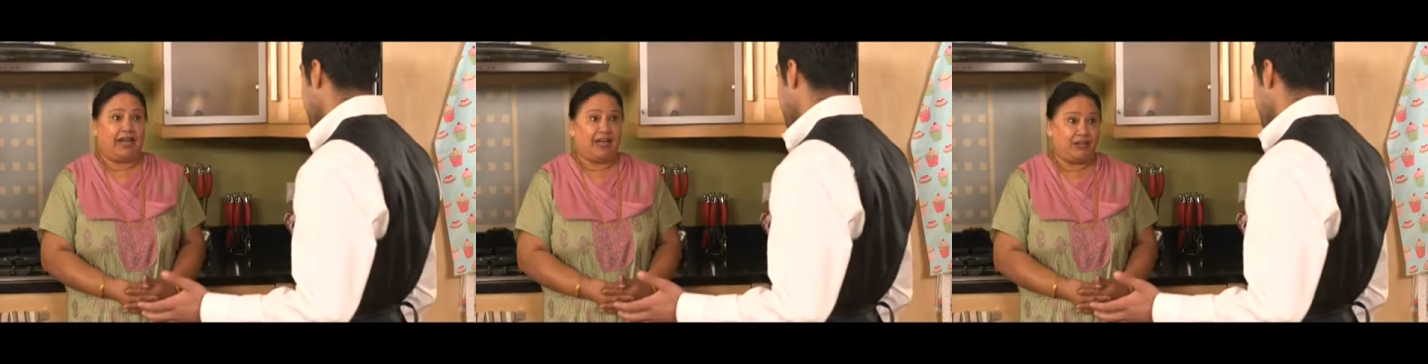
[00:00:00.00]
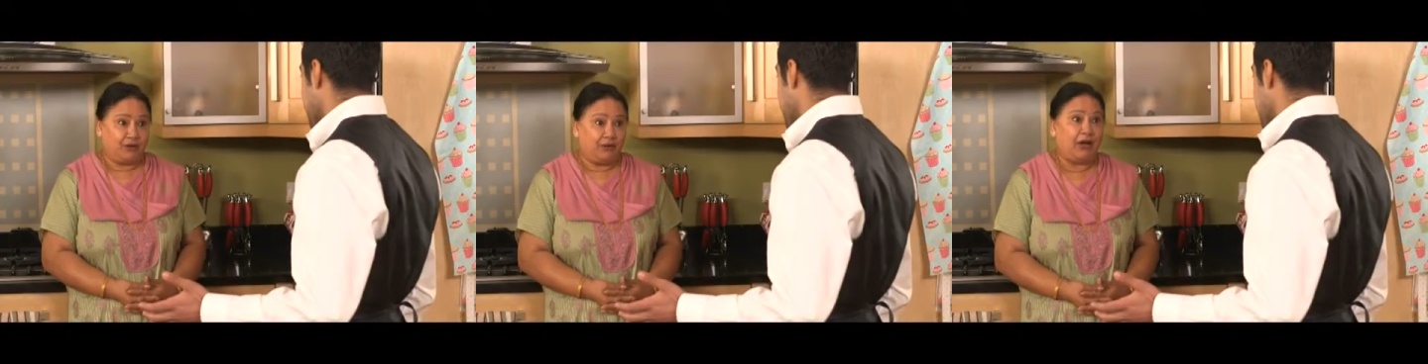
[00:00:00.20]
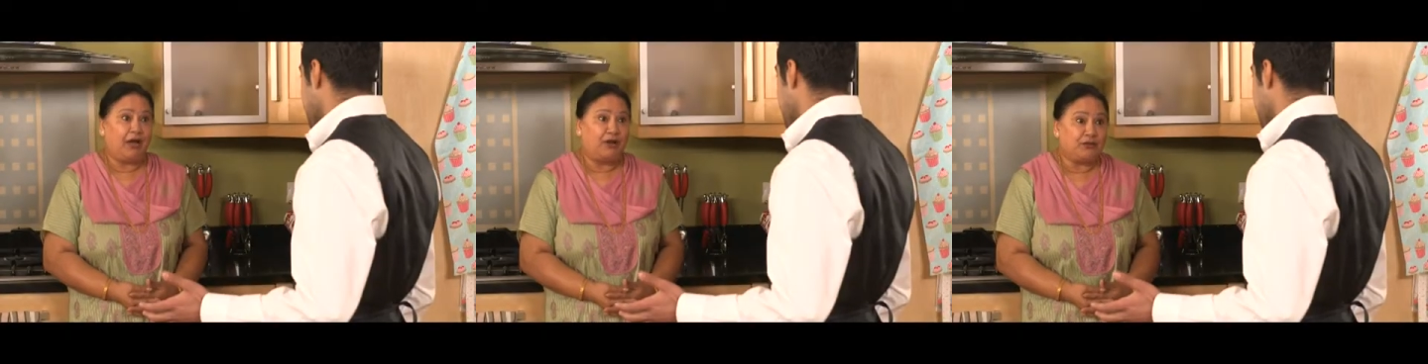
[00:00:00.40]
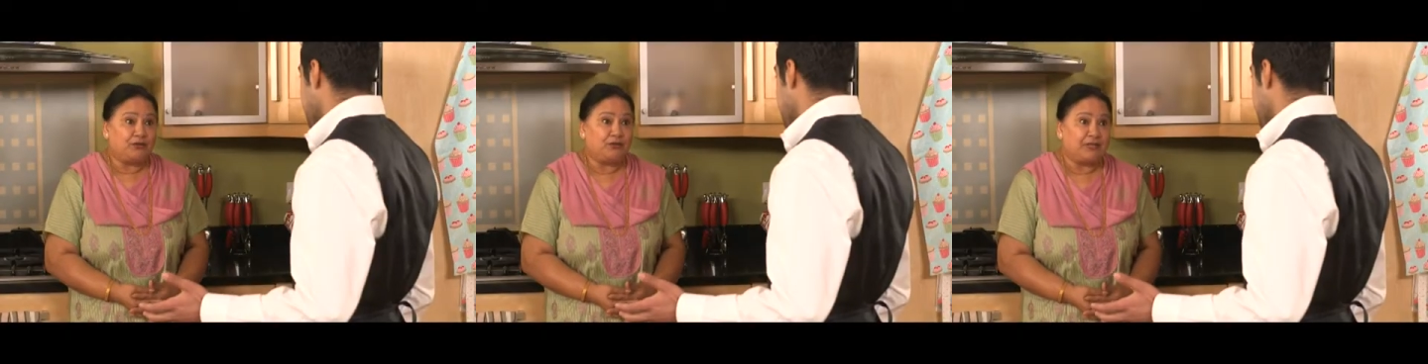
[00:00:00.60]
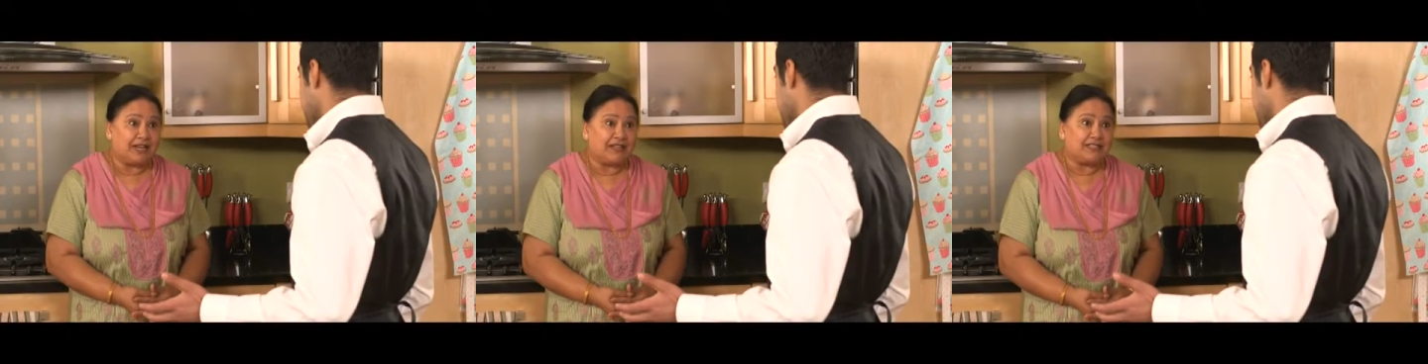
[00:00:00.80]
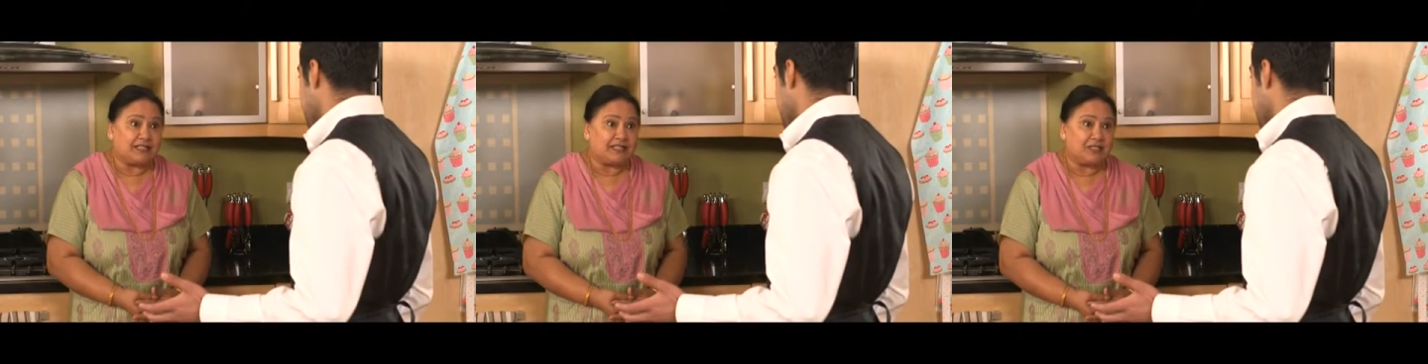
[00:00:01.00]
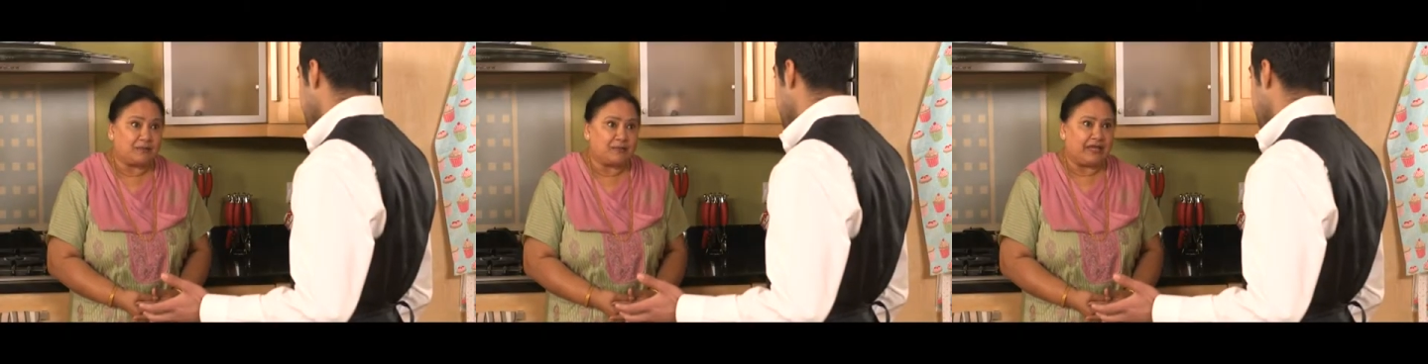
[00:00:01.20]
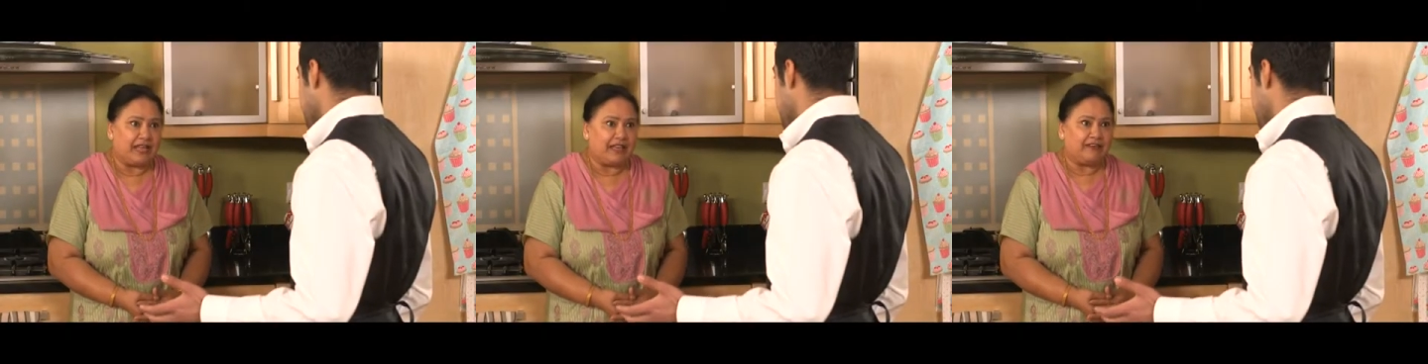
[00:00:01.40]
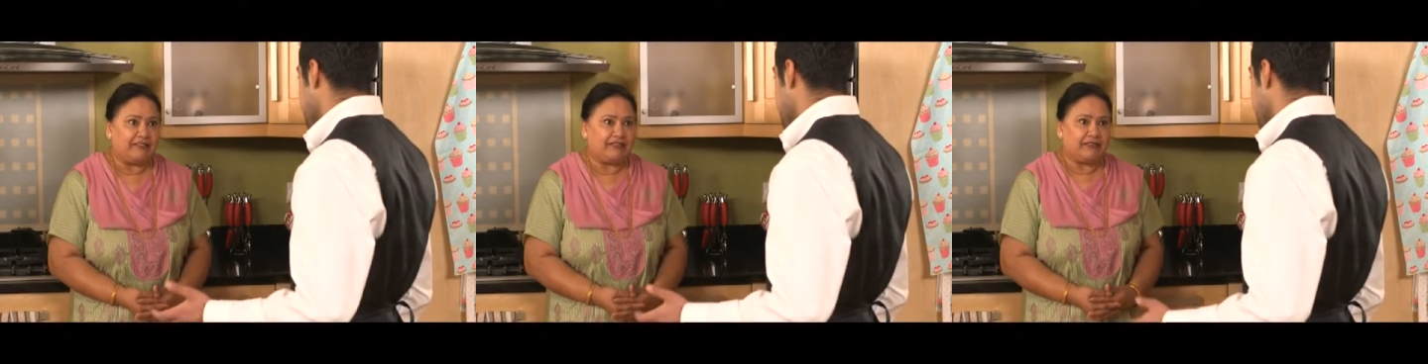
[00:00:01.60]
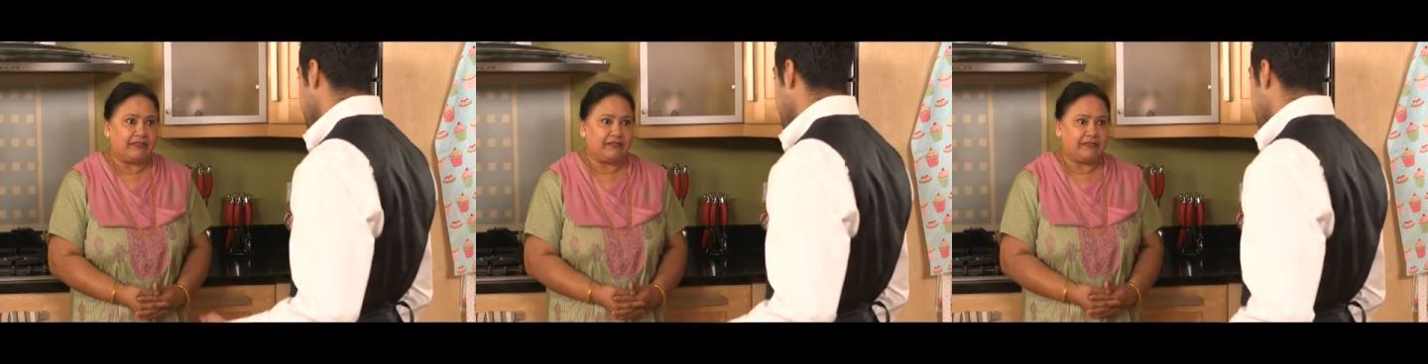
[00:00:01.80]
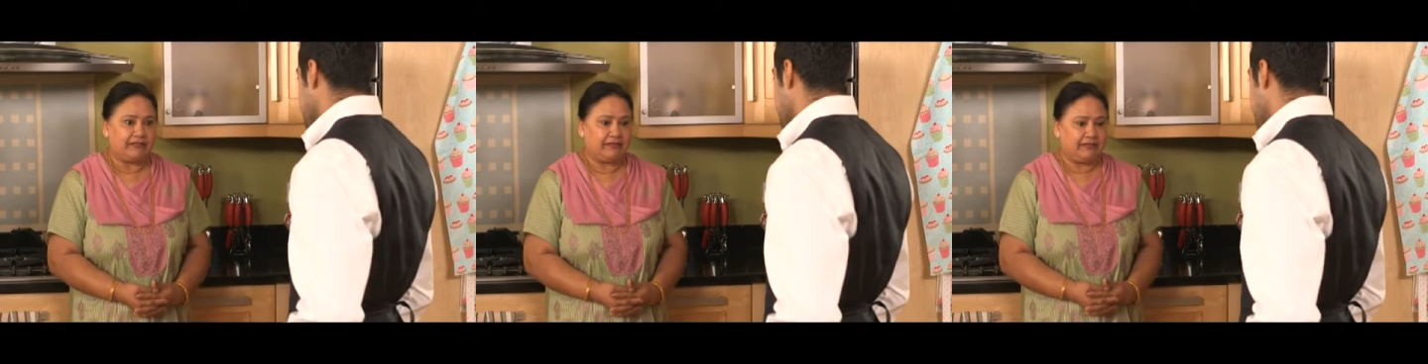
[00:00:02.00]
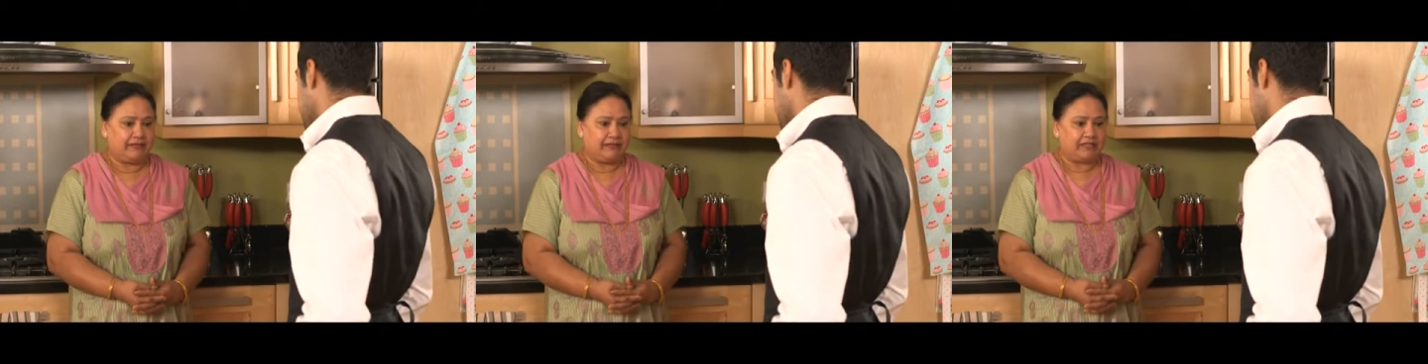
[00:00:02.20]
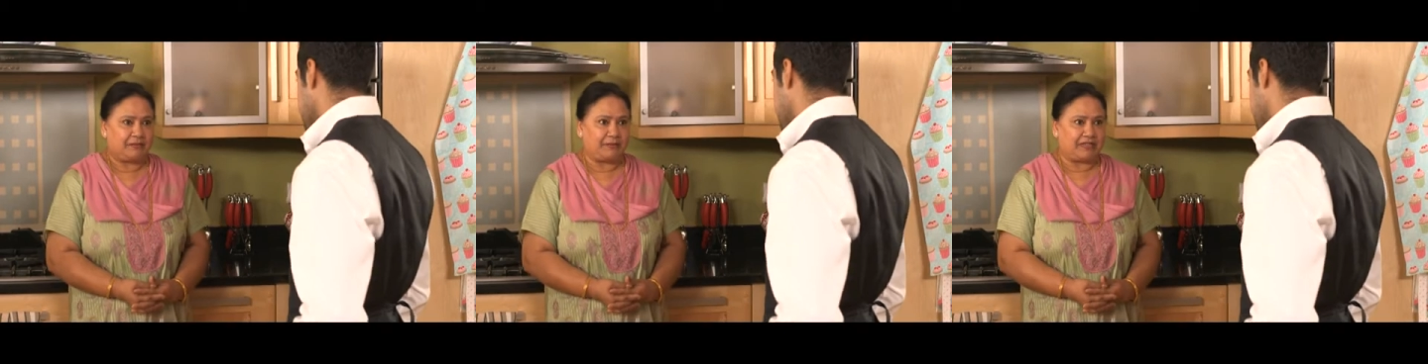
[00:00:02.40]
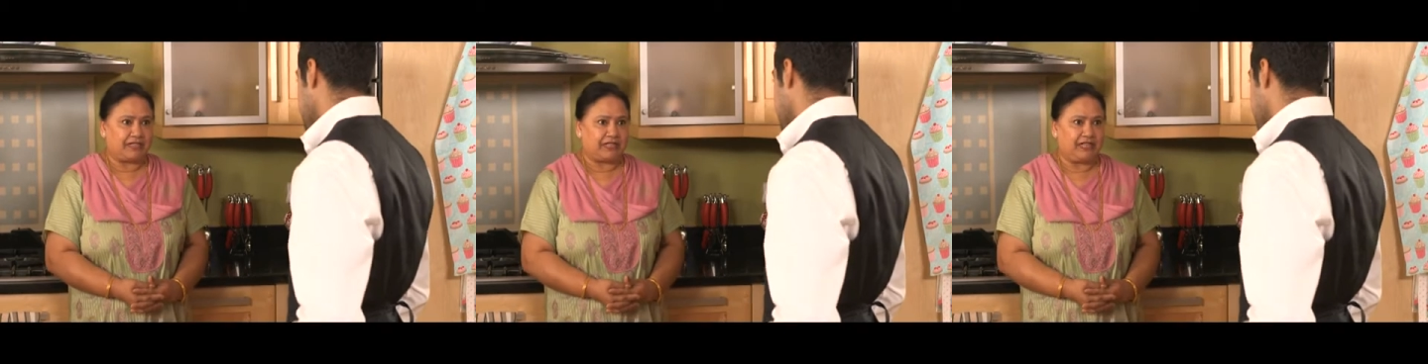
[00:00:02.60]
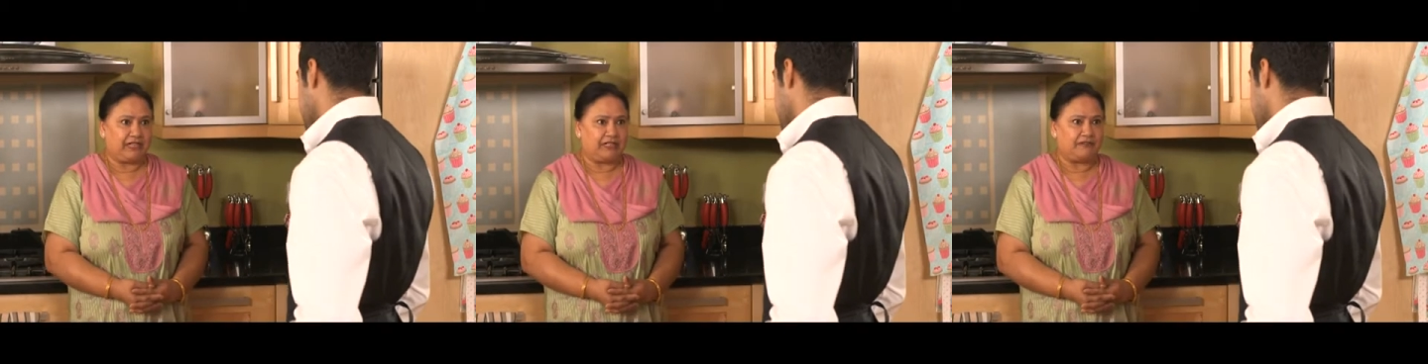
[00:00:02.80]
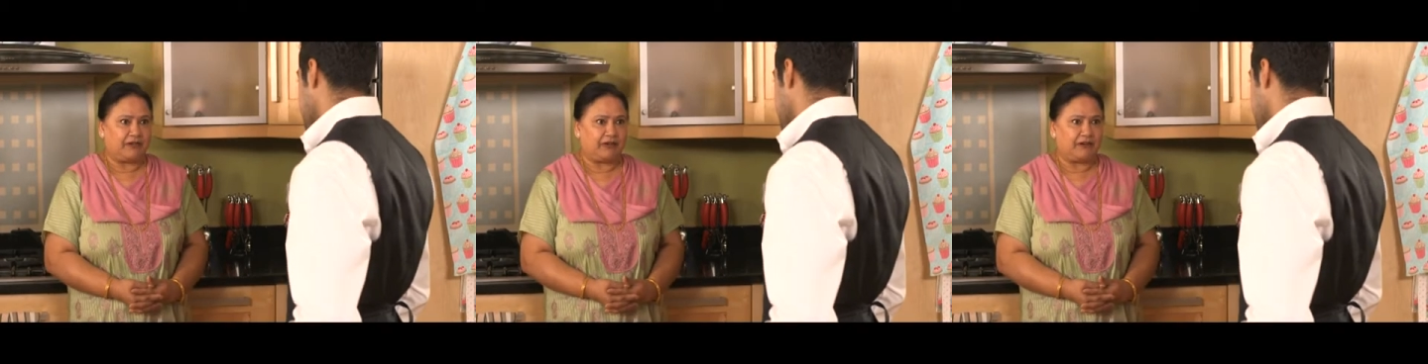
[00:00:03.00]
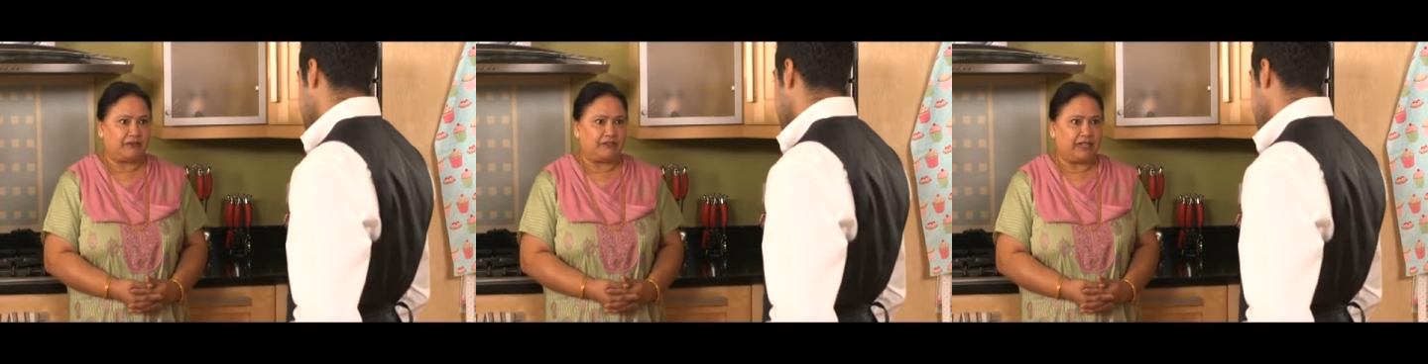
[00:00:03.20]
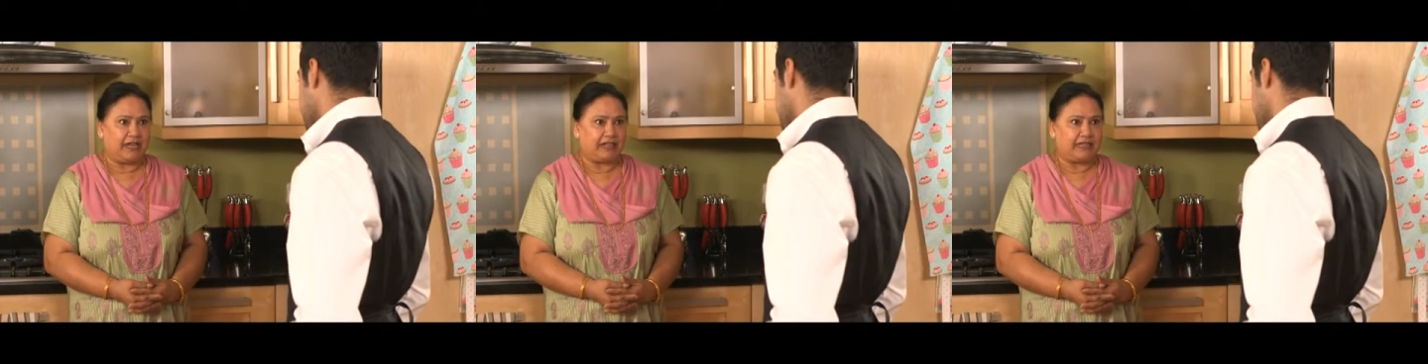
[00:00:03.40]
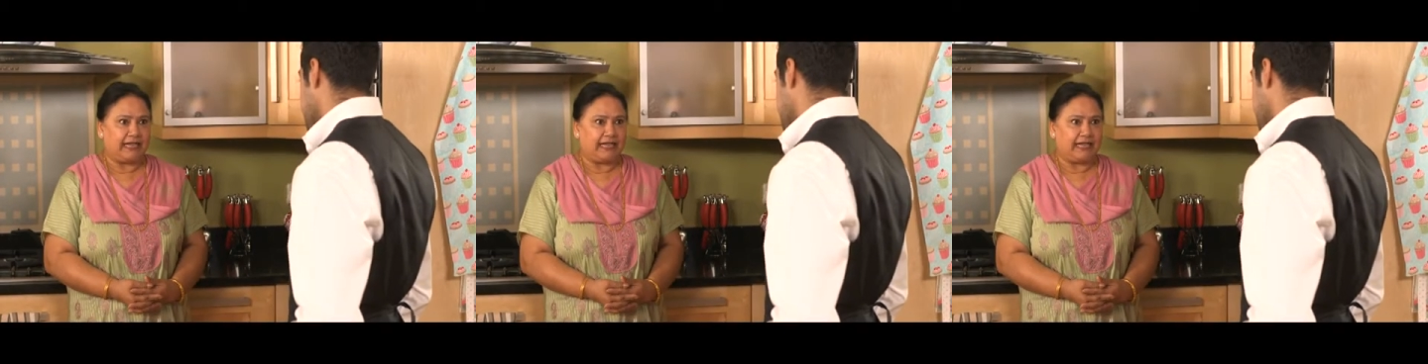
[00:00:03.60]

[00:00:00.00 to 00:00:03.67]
I know how you youngsters behave, especially in front of young